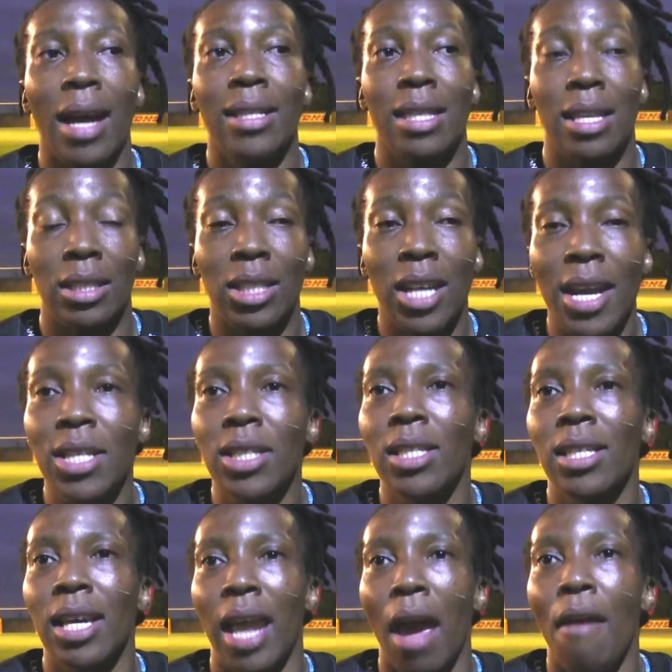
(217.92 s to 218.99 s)
are
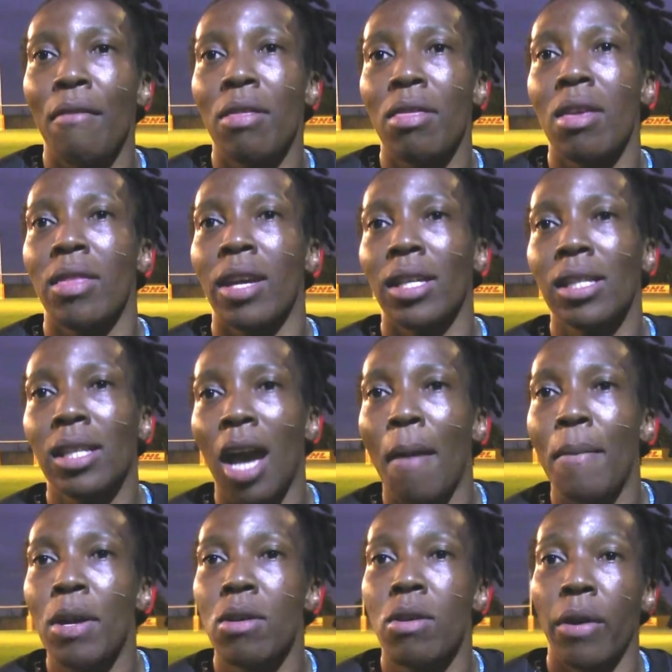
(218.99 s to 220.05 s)
changes and everything that is
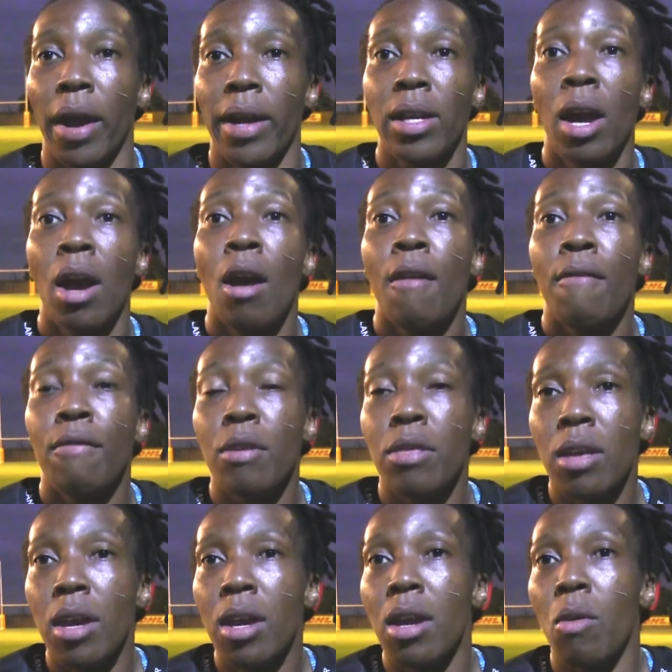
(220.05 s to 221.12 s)
coming, all right, for
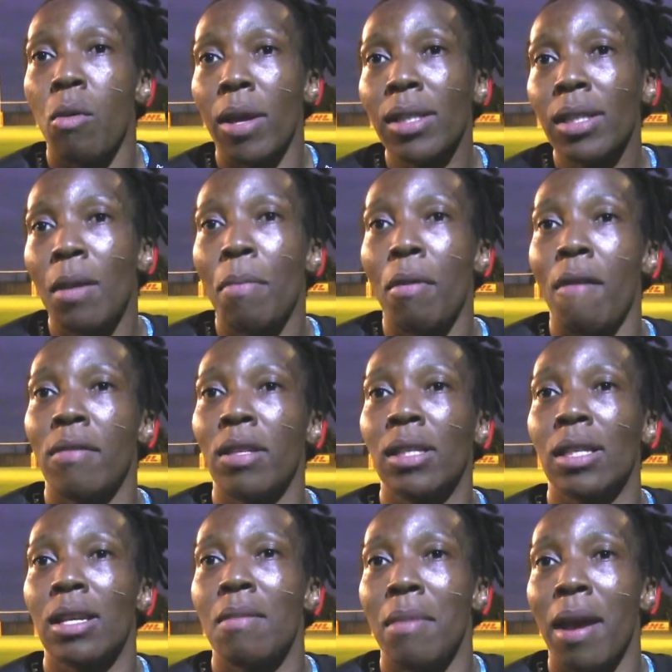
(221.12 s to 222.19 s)
the Western
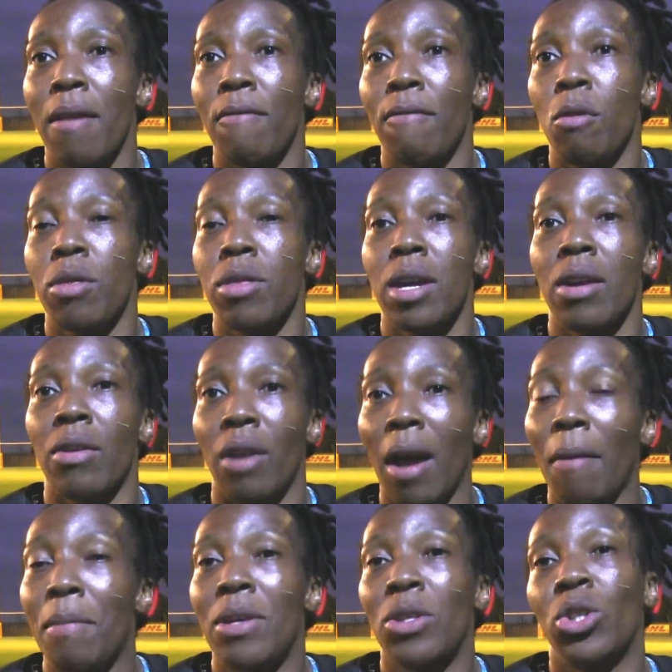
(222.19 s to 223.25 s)
Province team and for the
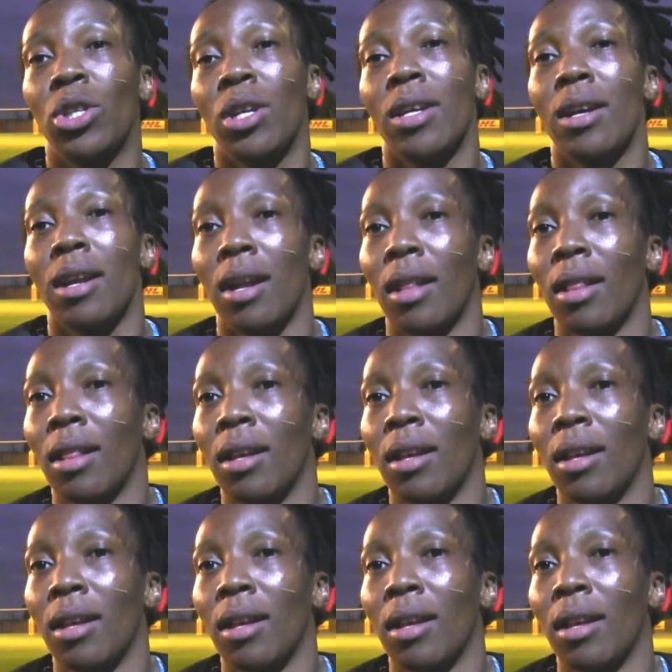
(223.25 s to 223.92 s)
rugby in general.